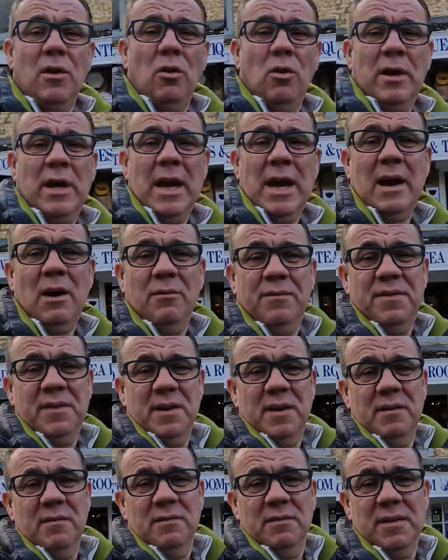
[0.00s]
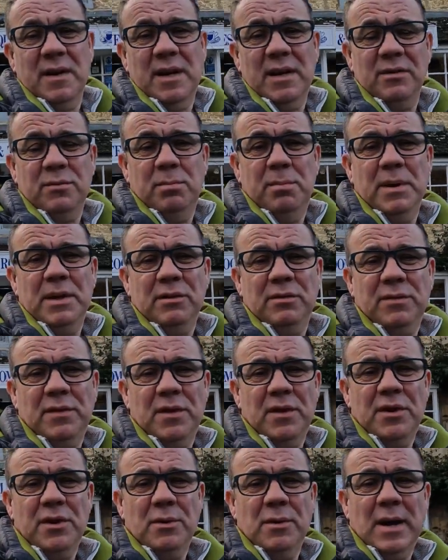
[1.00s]
lookout for various bits for
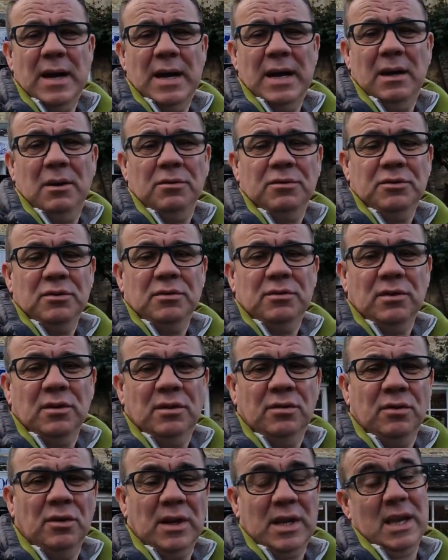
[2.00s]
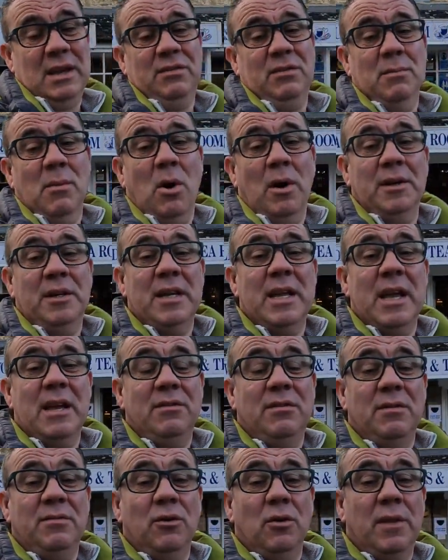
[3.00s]
the new house, just to sort of get some
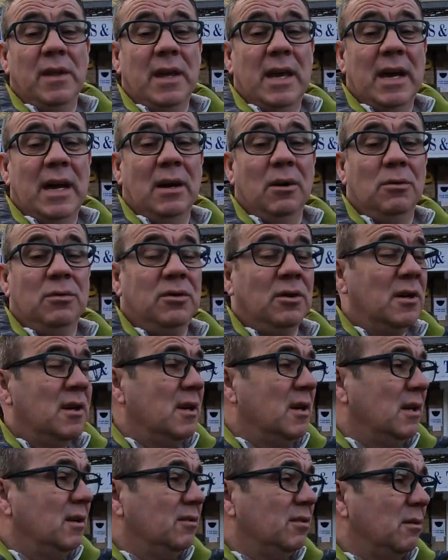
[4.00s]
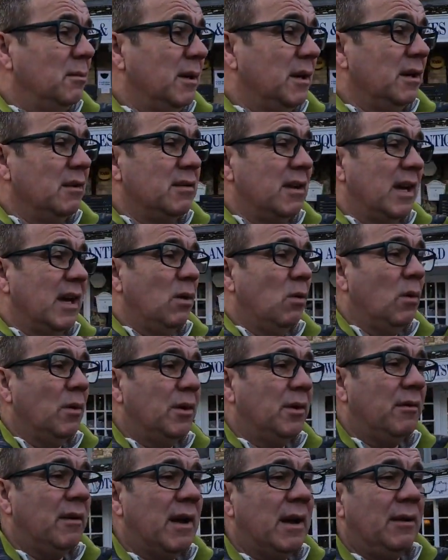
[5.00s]
ideas if nothing else. So we're going to take a
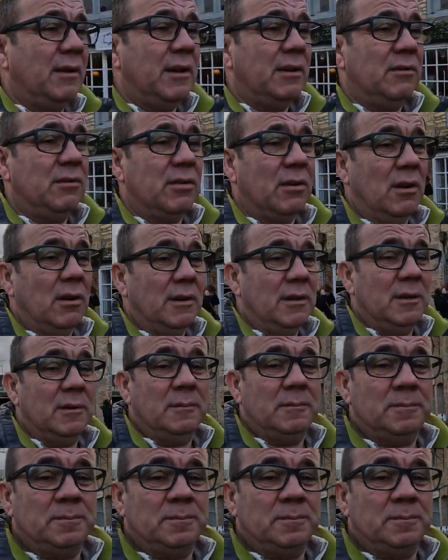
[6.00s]
wander around inside.